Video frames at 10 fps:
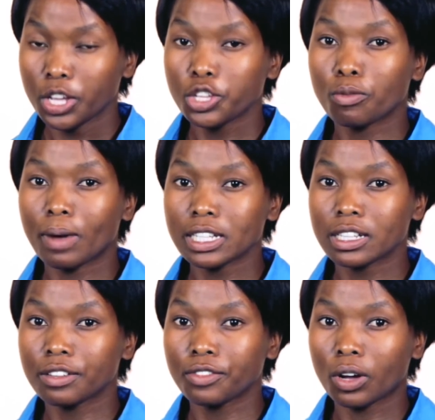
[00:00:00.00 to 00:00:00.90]
You must
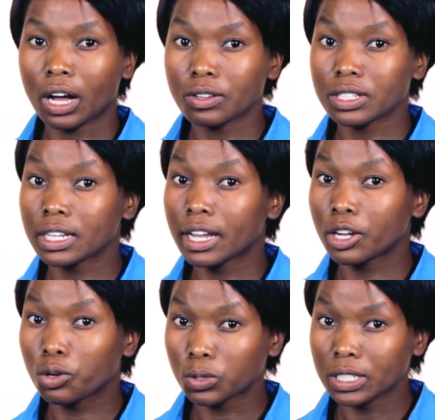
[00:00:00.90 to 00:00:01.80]
leave your house in a
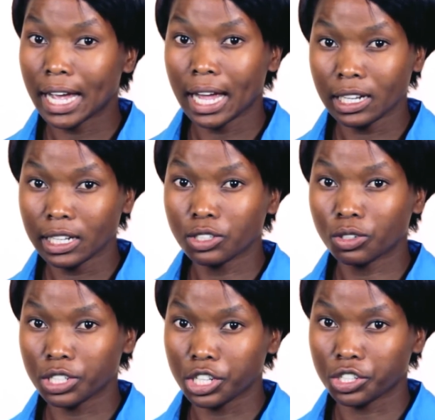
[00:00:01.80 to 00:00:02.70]
good and clean
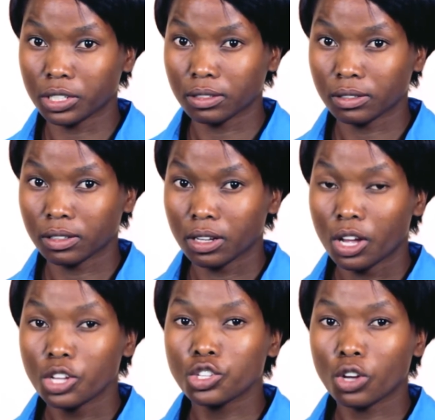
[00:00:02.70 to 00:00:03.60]
condition.
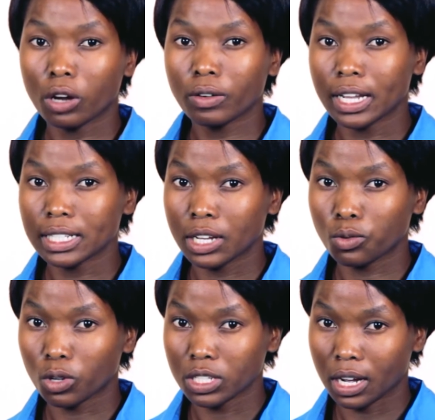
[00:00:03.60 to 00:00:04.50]
Your rent and
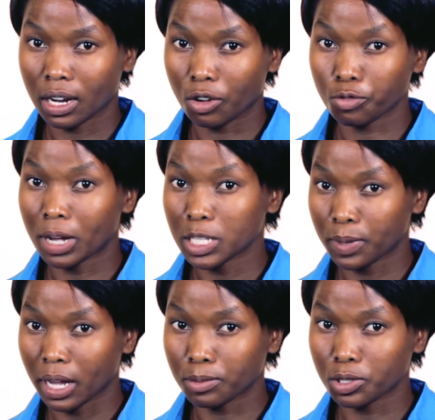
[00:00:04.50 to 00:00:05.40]
water account must
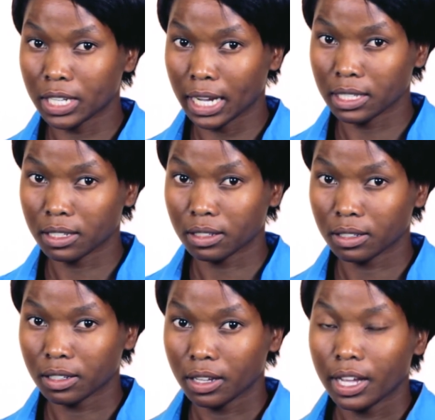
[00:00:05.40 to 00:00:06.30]
be up to date.
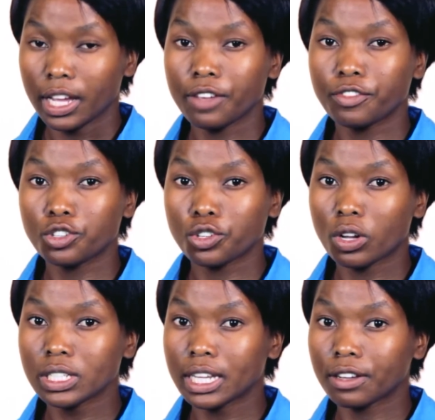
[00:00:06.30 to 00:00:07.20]
If you do
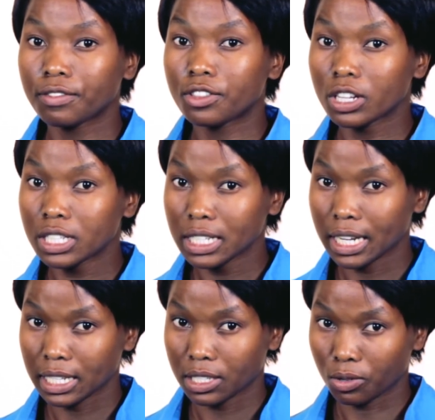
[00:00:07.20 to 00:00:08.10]
not give 30
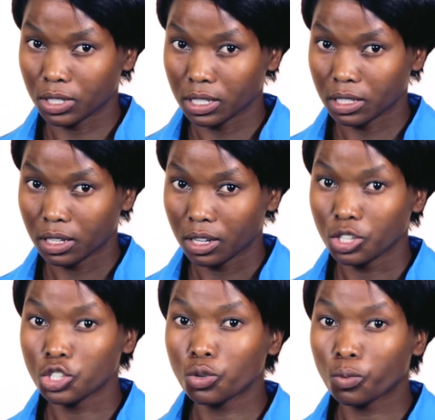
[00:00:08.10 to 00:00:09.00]
days notice,
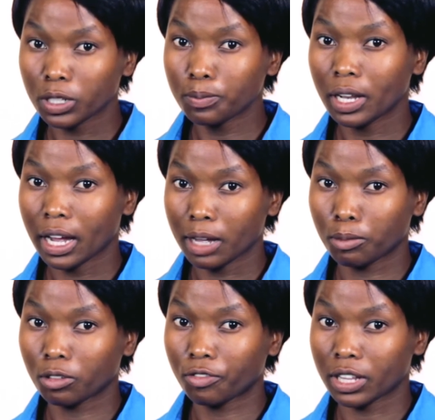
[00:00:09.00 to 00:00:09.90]
you will be
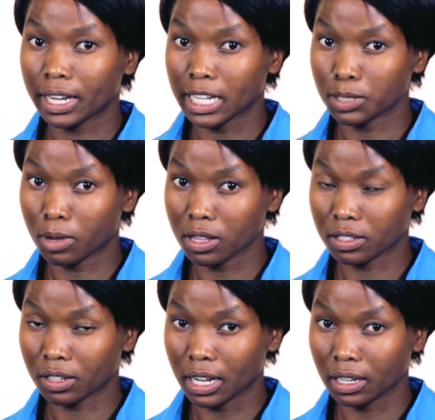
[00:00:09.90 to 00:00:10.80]
liable for the next
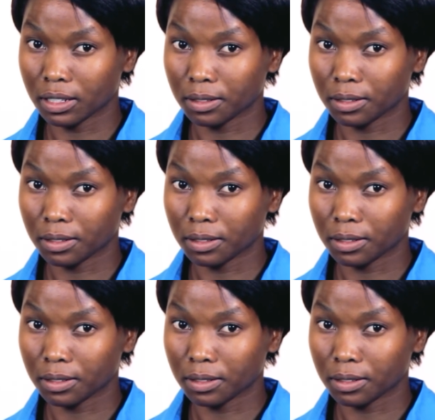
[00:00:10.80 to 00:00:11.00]
month's rent.